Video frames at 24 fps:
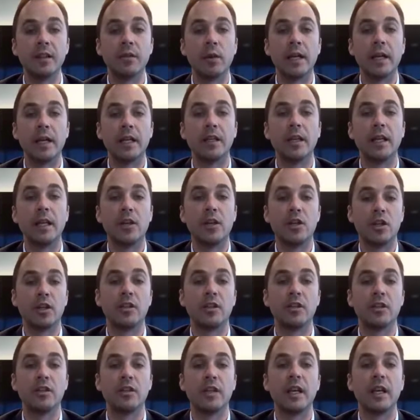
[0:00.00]

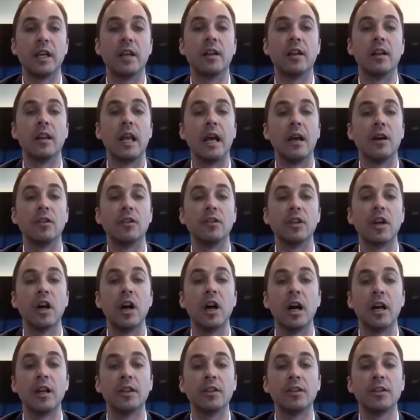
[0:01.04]
regulations, and allows
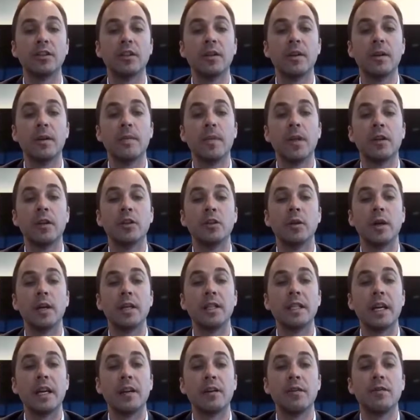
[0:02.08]
us to
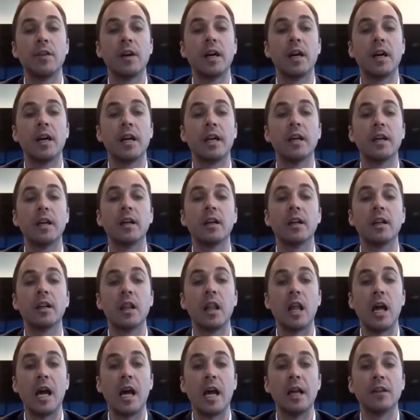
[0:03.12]
identify
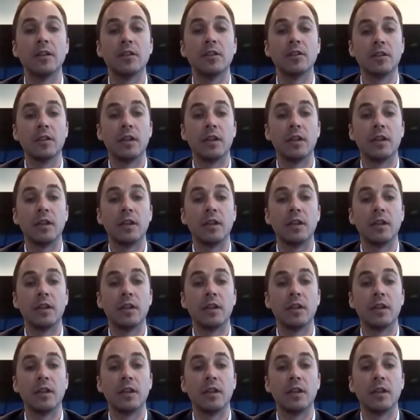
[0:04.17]
clients.